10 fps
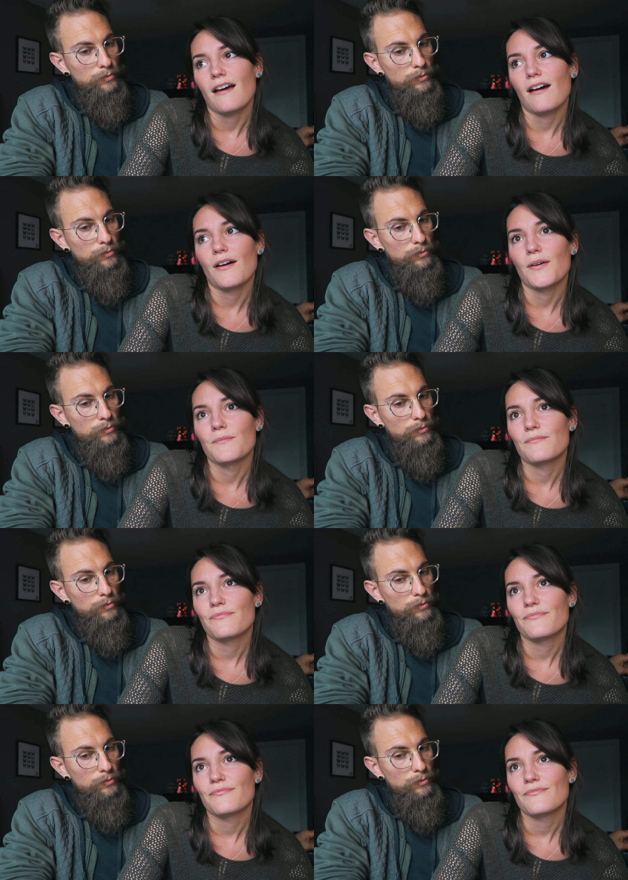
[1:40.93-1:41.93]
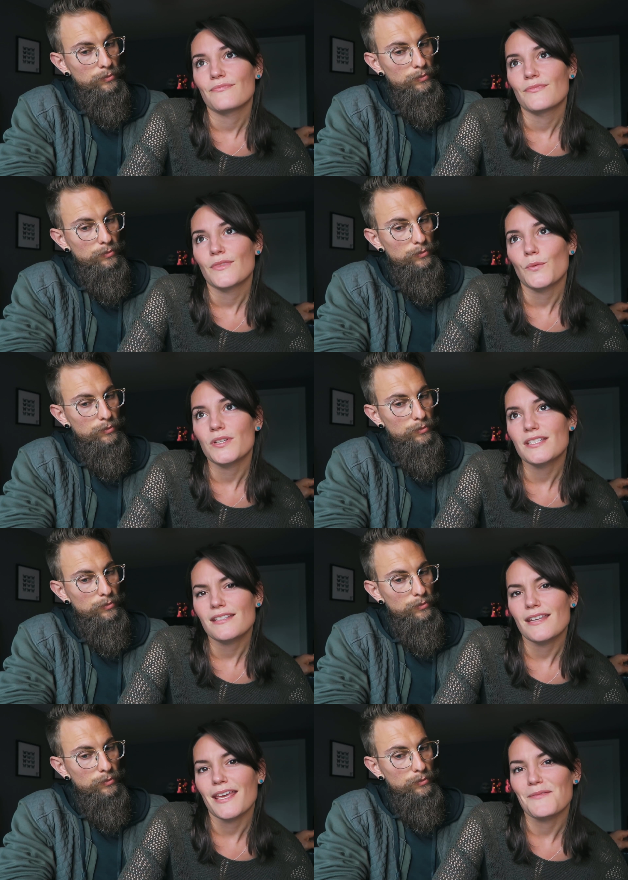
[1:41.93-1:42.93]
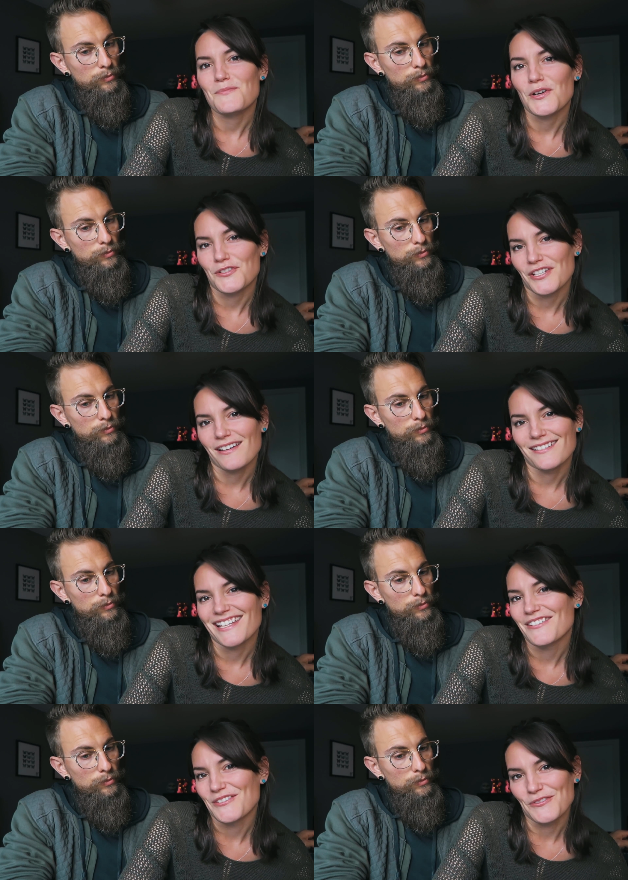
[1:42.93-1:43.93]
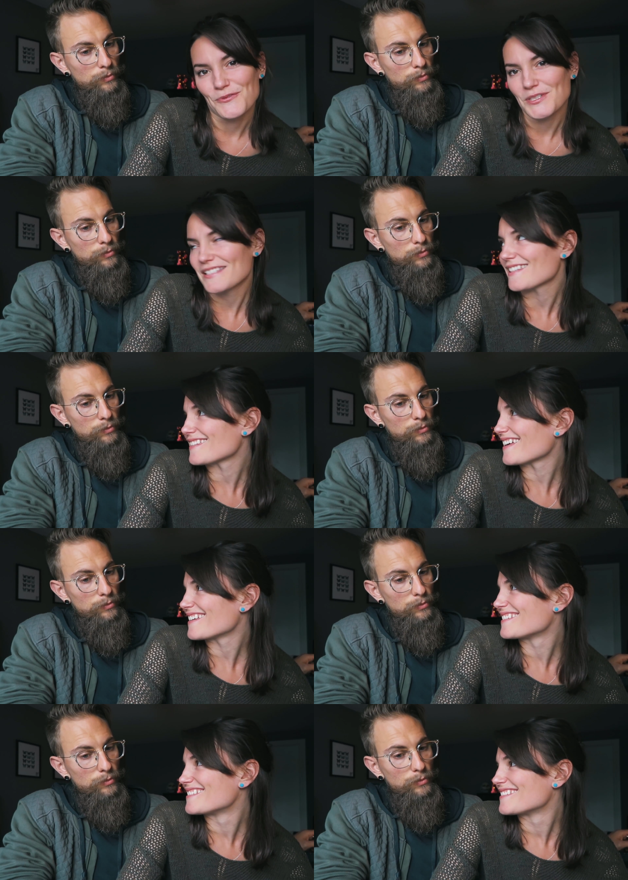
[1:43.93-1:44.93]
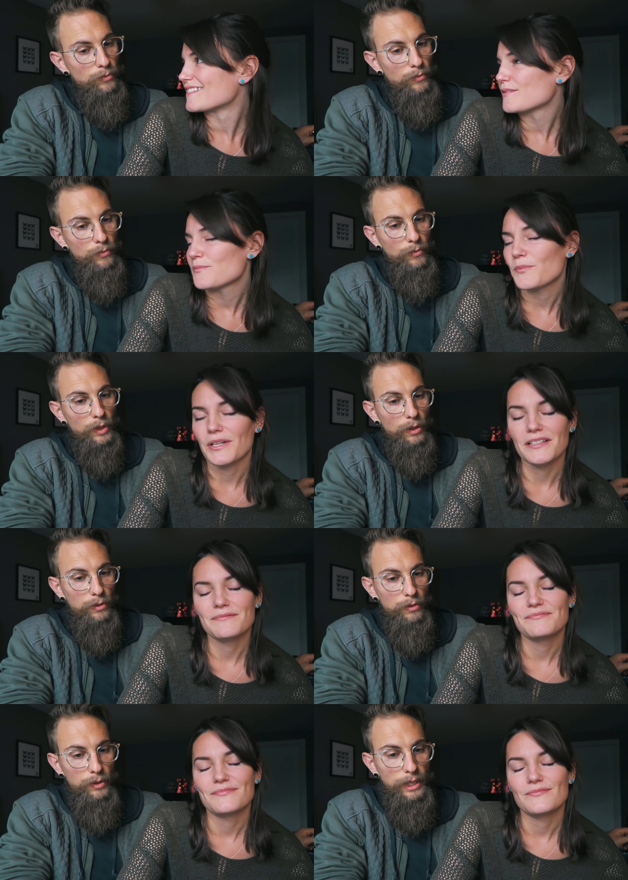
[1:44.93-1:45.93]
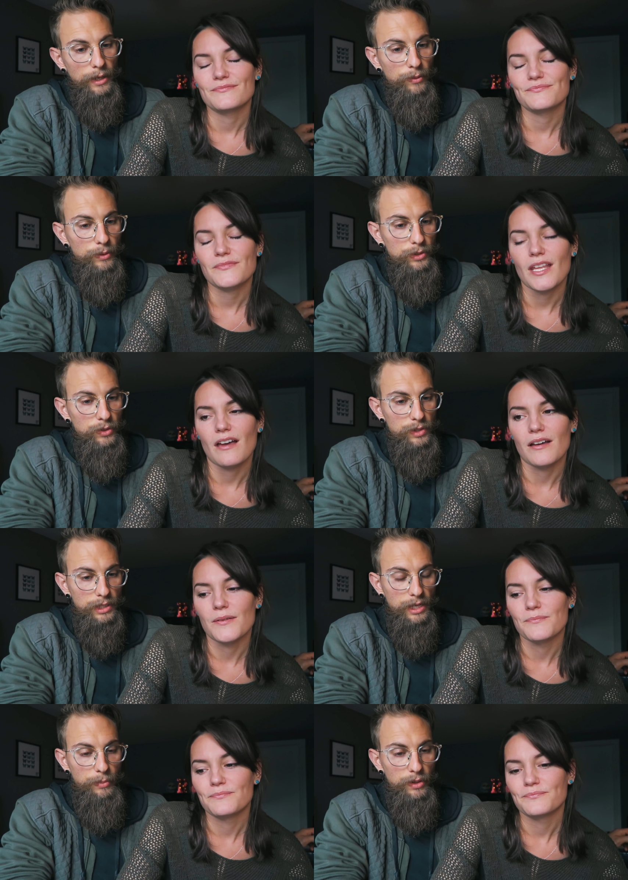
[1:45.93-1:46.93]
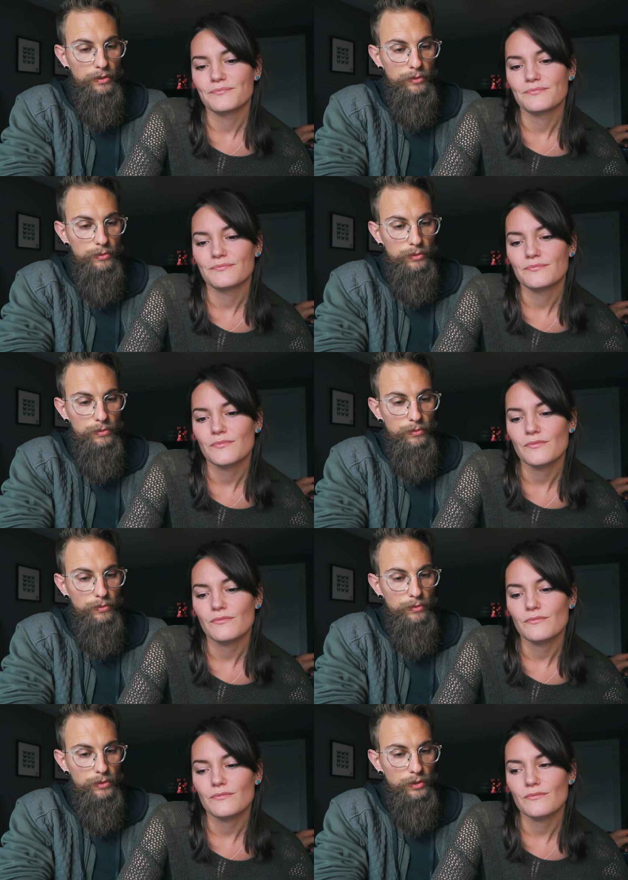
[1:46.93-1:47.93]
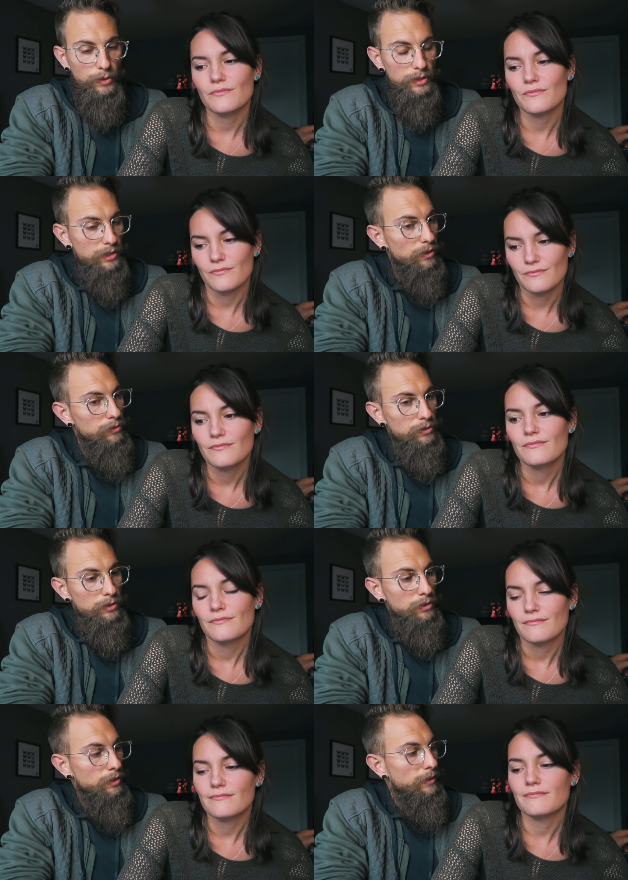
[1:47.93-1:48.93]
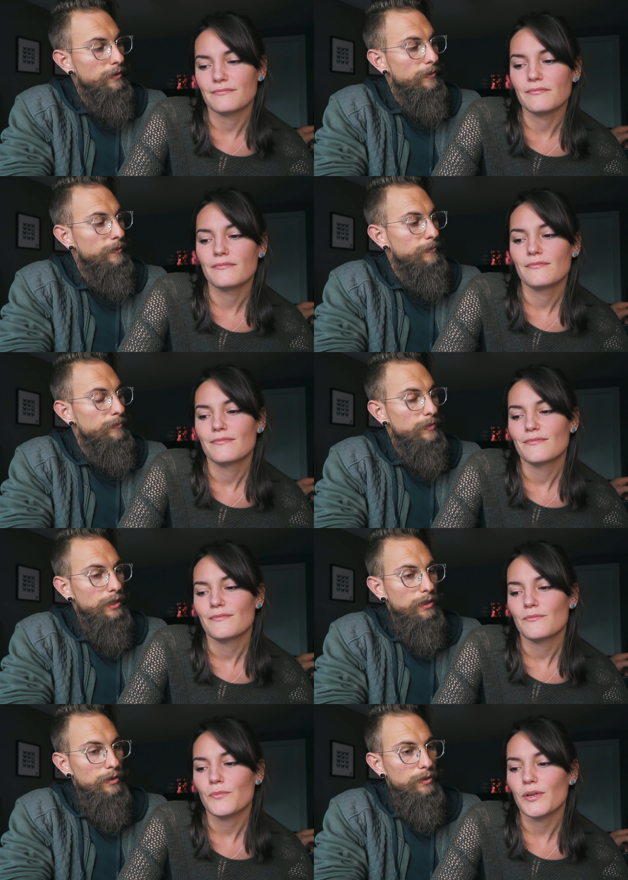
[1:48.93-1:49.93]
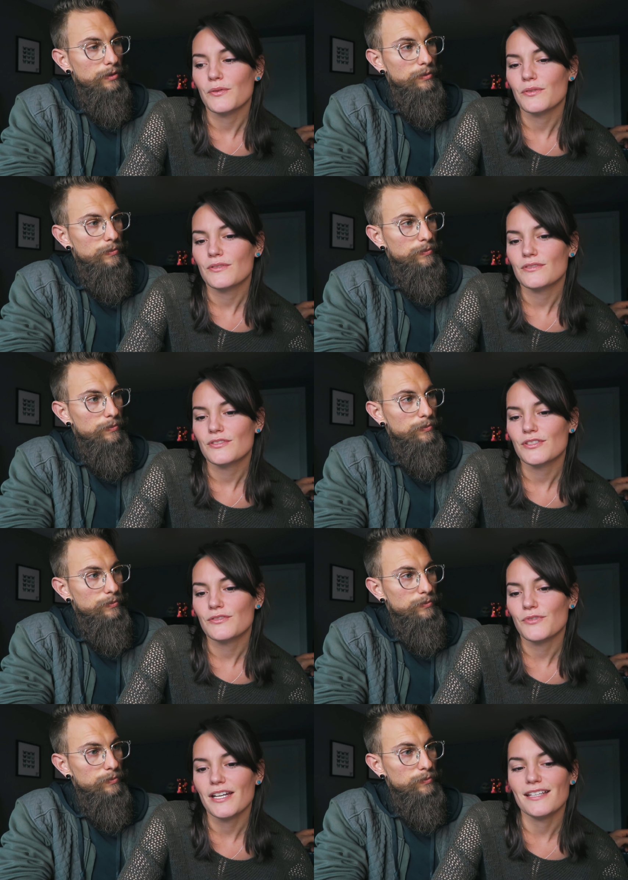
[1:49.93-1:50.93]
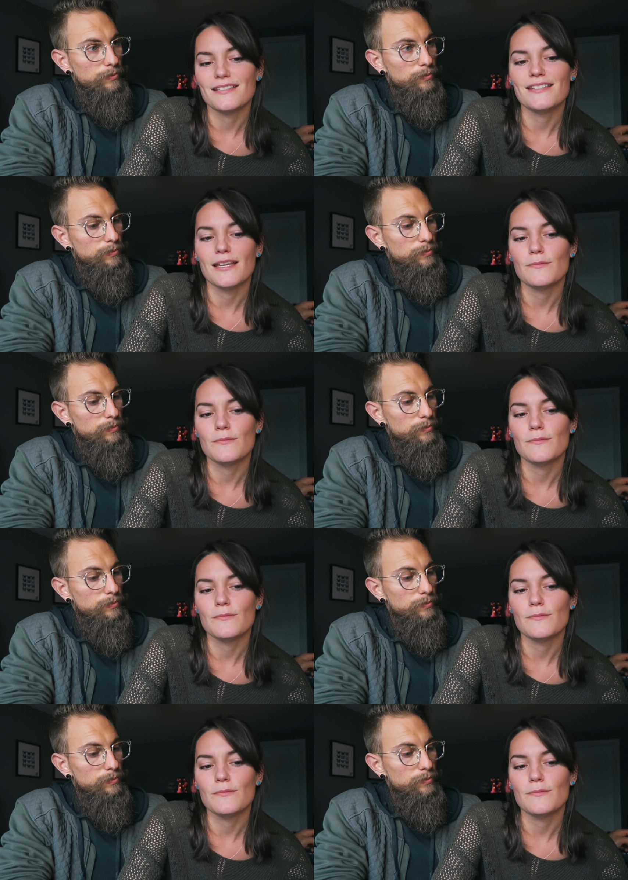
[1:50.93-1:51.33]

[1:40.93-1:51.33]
Speaker 1: Um, we did name our child. I don't know if we said that,
Speaker 2: but. Yeah, we chose um, to keep it to ourselves.
Speaker 1: Mm-hmm. But just writing his